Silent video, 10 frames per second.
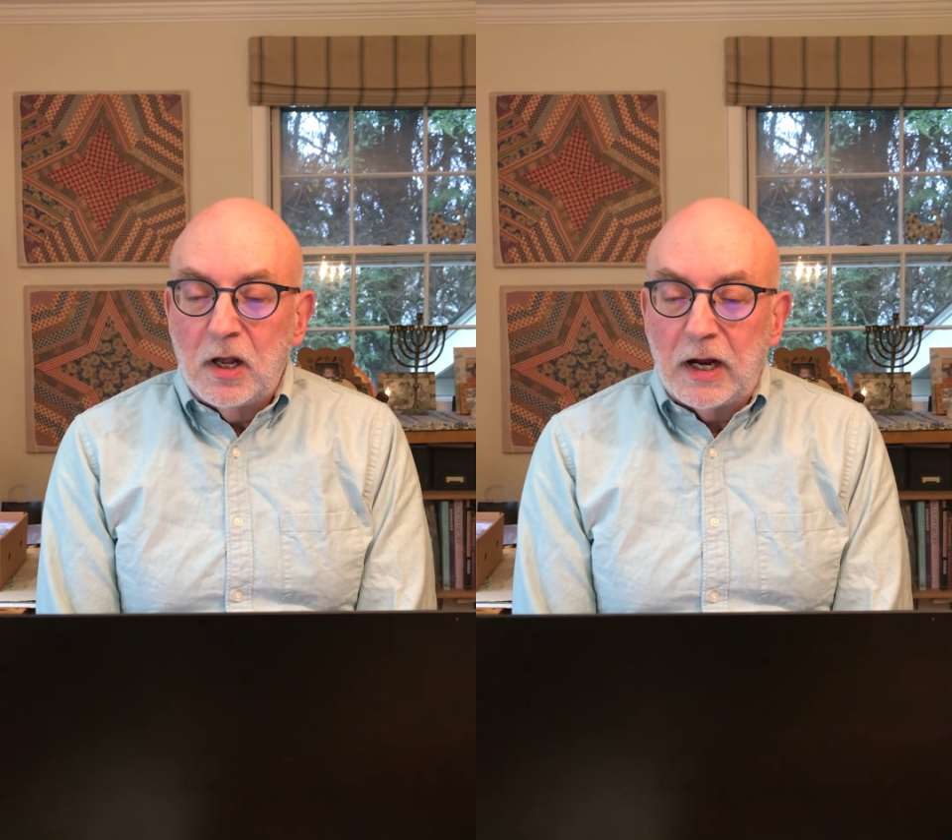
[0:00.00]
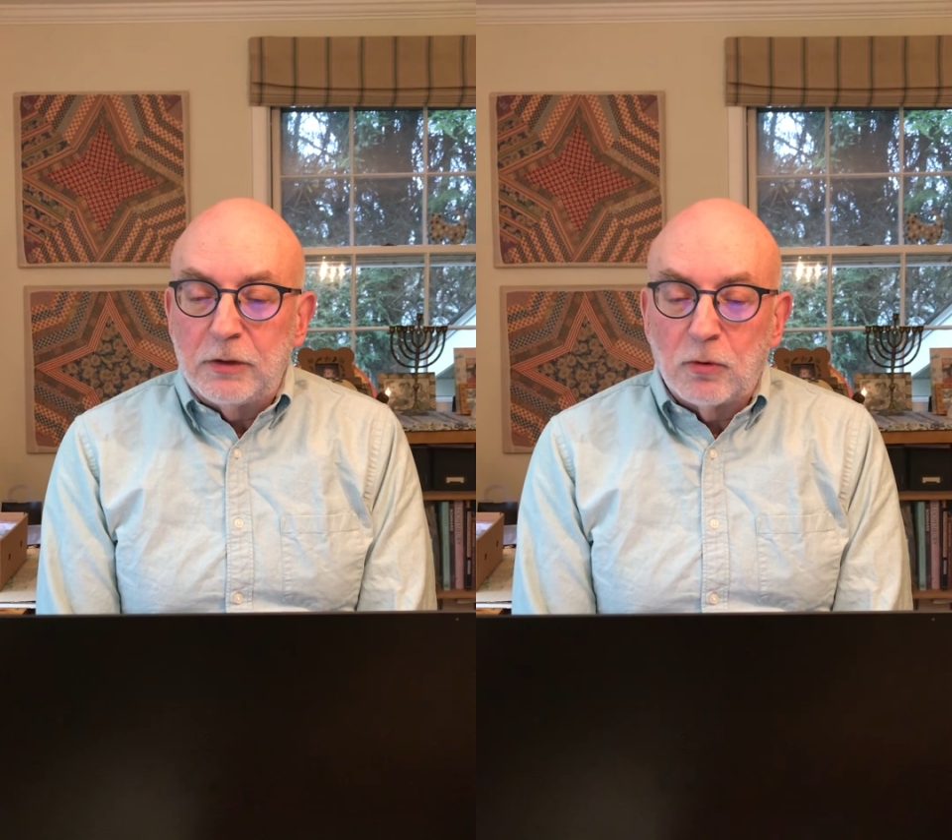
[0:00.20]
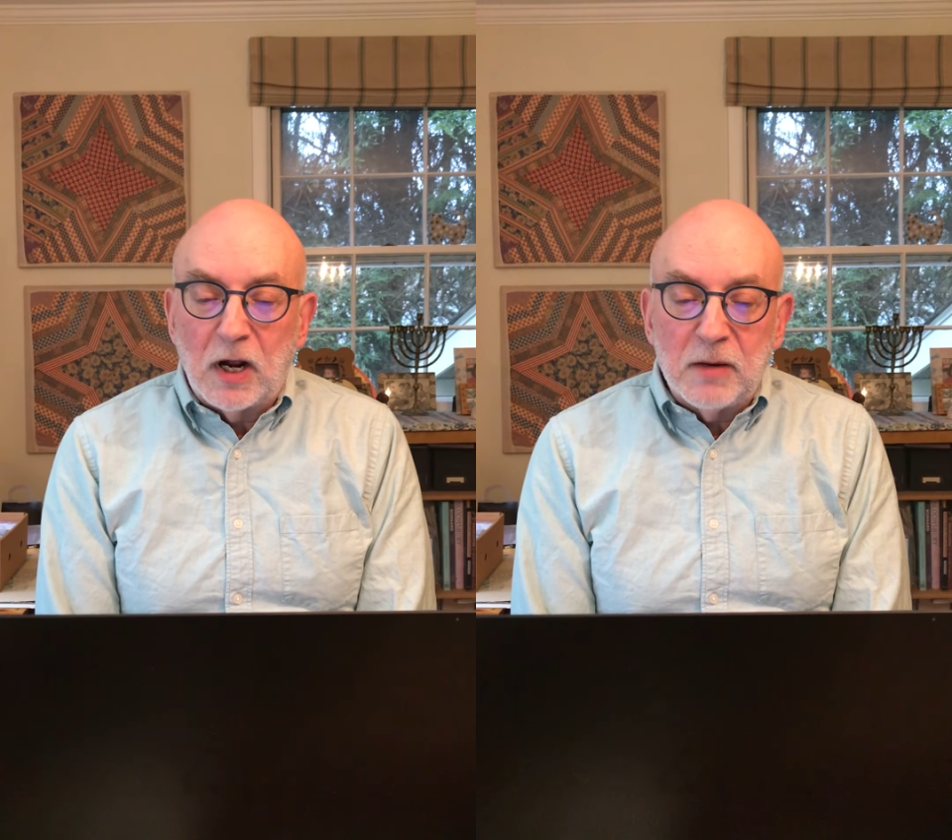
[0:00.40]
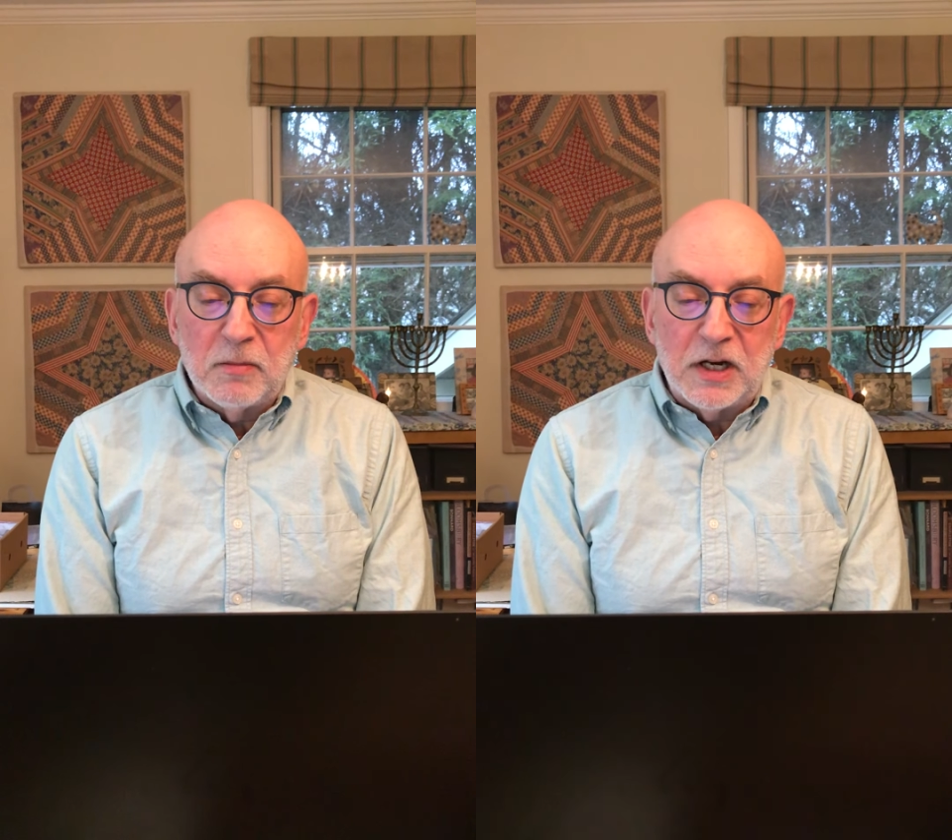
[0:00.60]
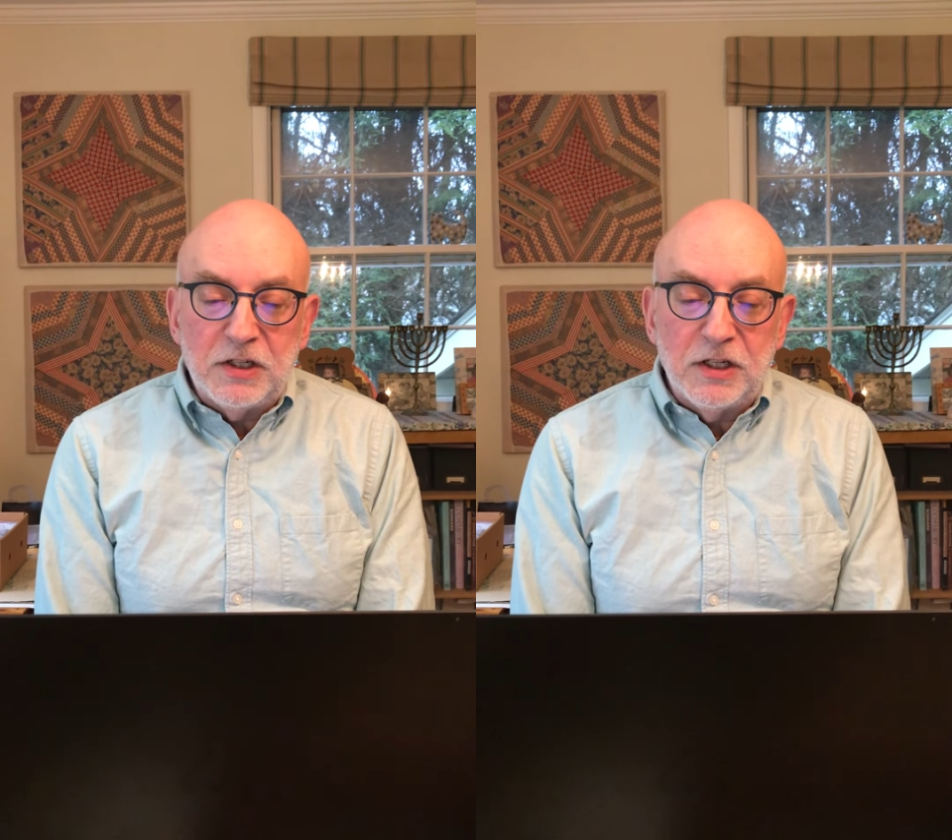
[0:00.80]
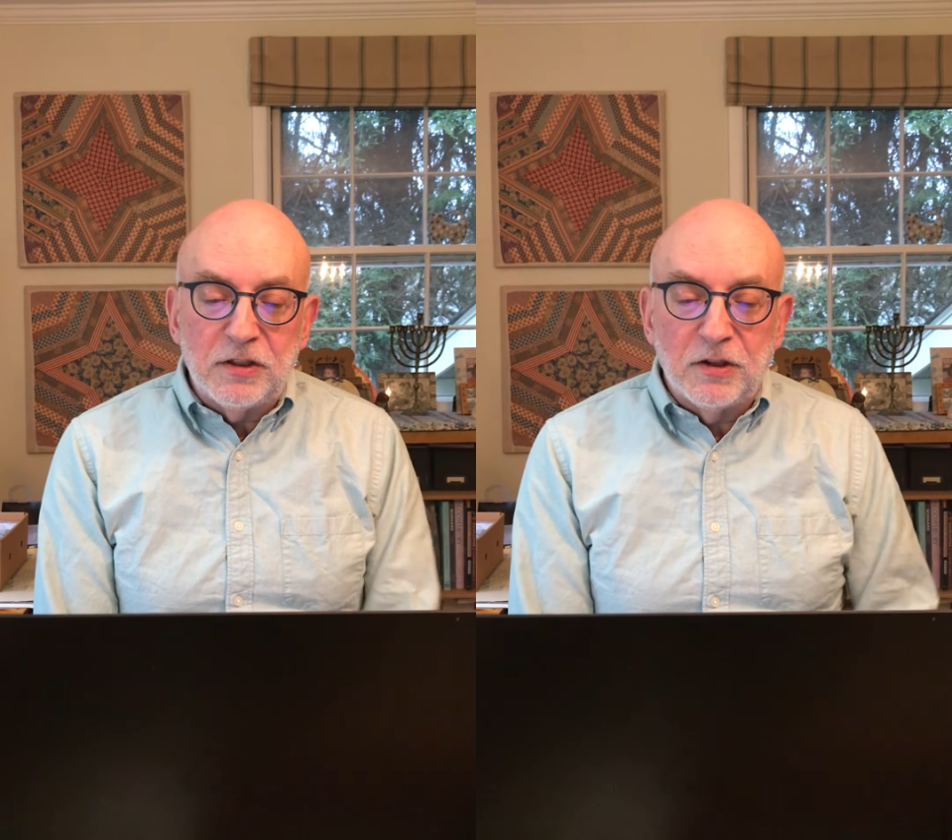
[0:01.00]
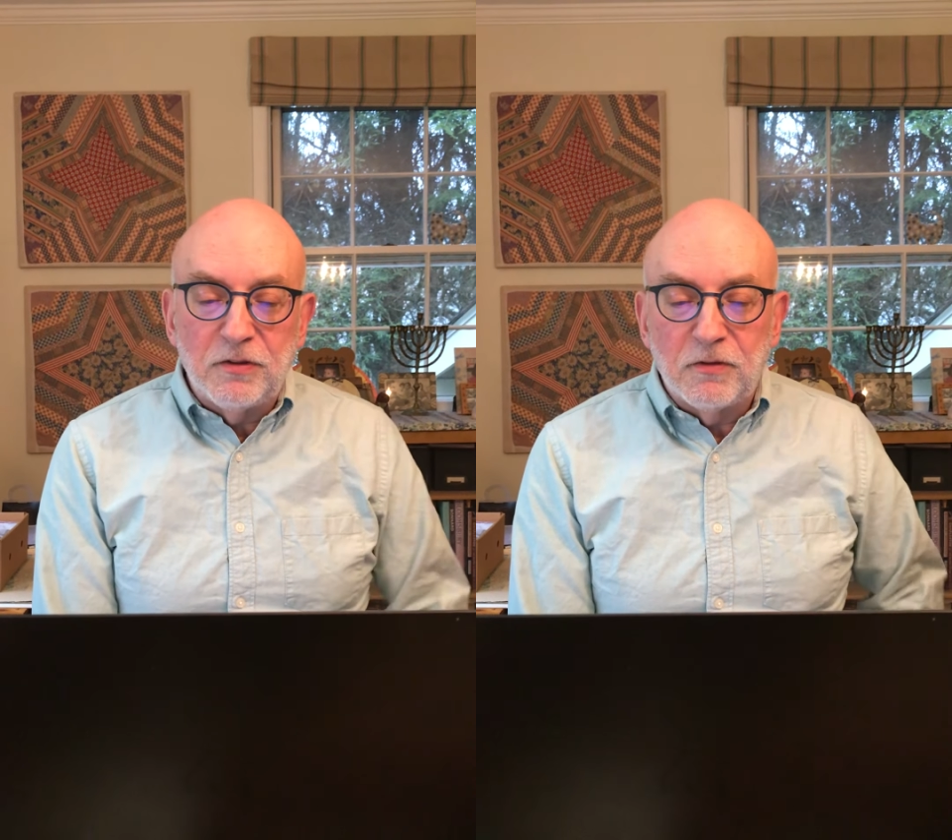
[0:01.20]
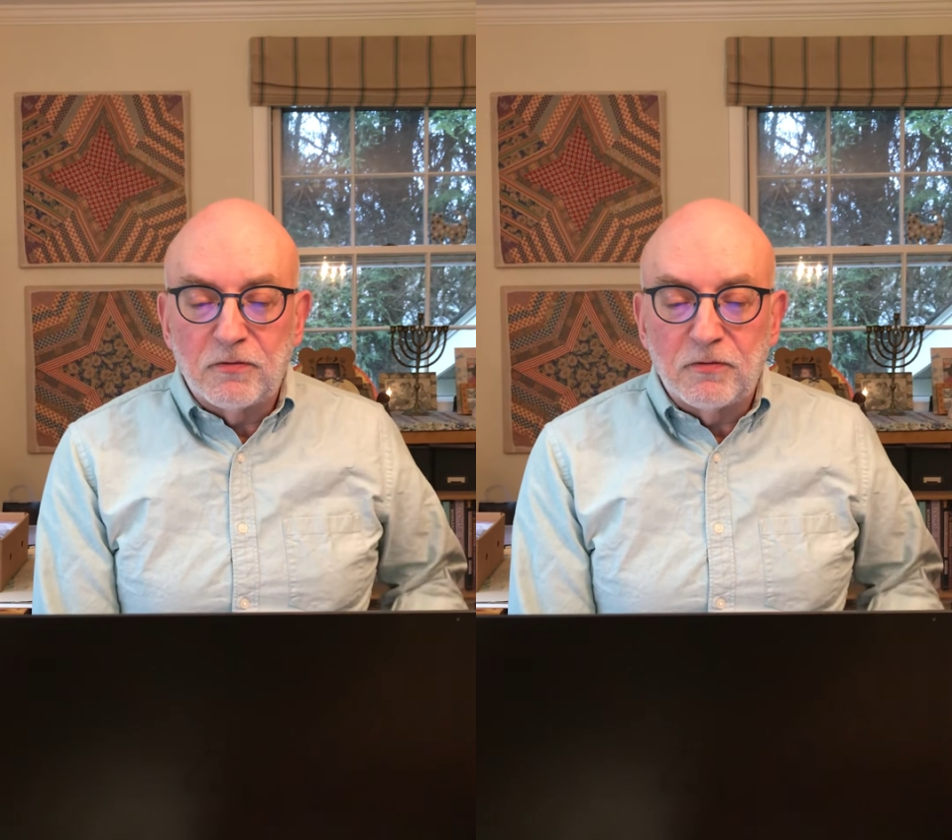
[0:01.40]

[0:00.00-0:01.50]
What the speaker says: I grind my teeth in the